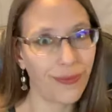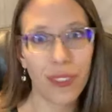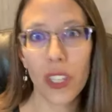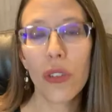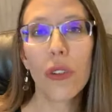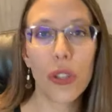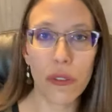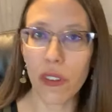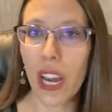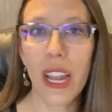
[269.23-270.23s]

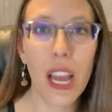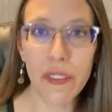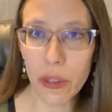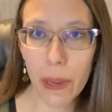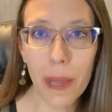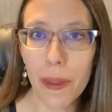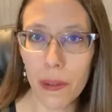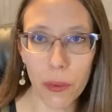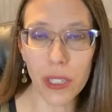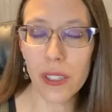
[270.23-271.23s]
you've got to have your baby
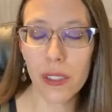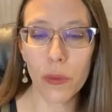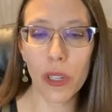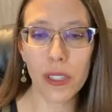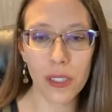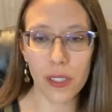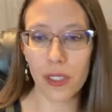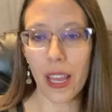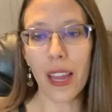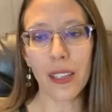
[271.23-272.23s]
once
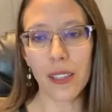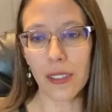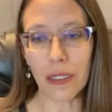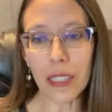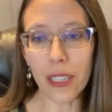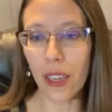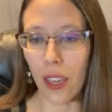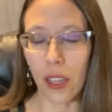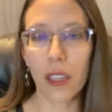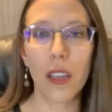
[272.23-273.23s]
that is leaking.